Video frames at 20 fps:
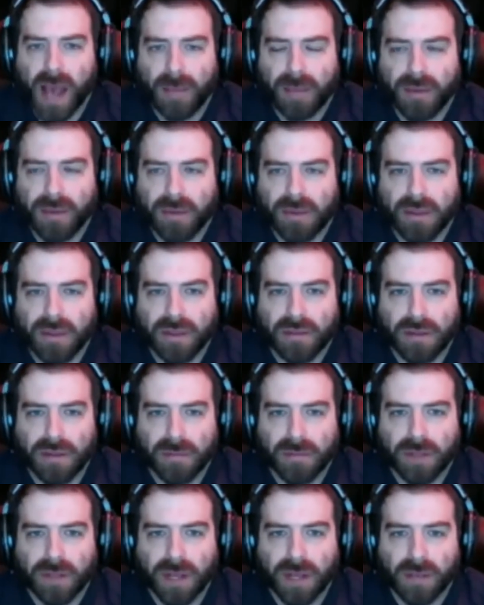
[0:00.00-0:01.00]
with it
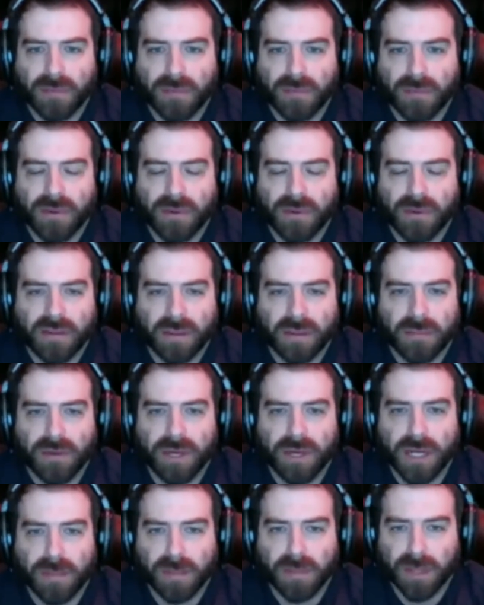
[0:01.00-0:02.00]
sometimes because I bring it
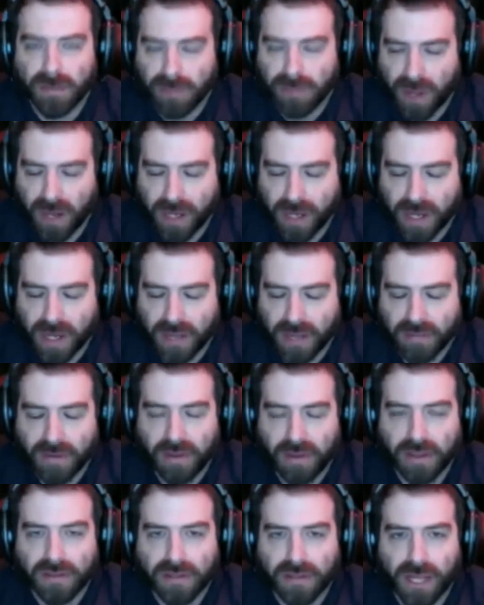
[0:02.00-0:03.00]
up on the podcast all
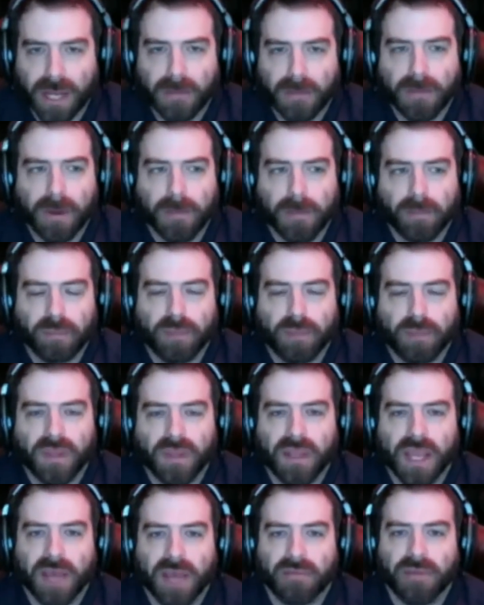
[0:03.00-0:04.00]
the time. But
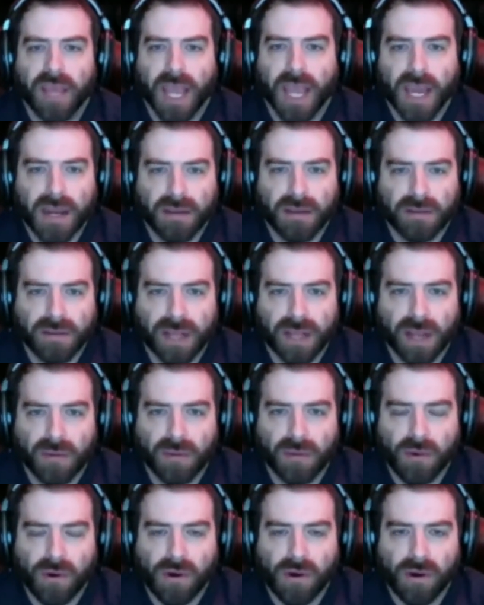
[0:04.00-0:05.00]
the Afghanistan
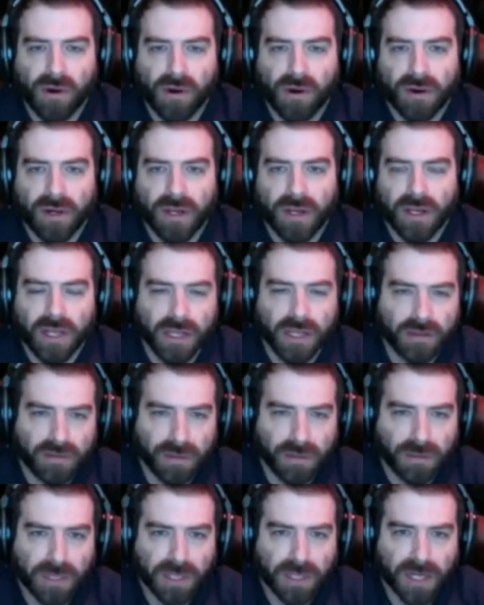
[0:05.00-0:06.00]
war is
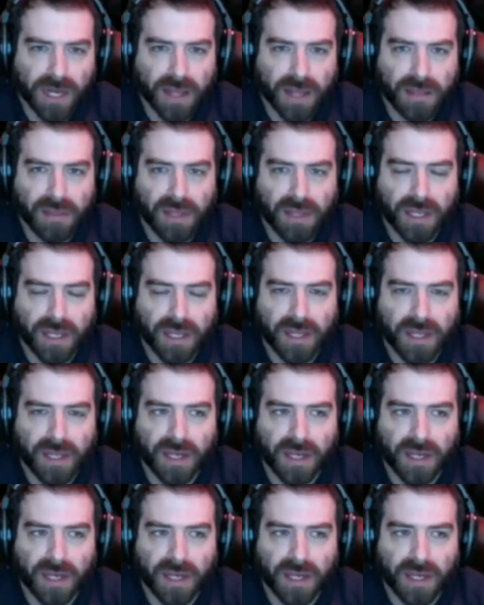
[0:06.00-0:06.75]
something that I think that,